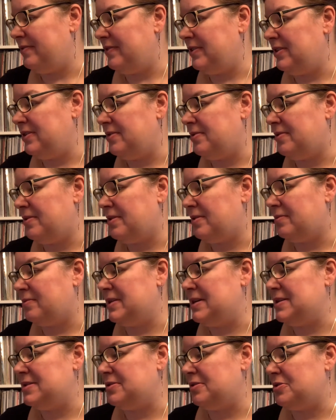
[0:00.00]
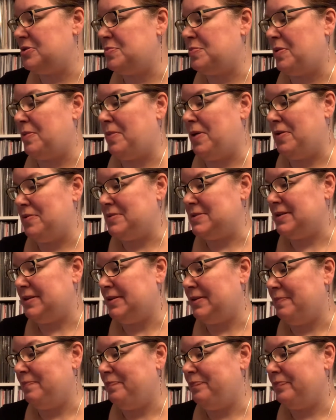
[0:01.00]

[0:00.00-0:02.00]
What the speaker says: your research proposal.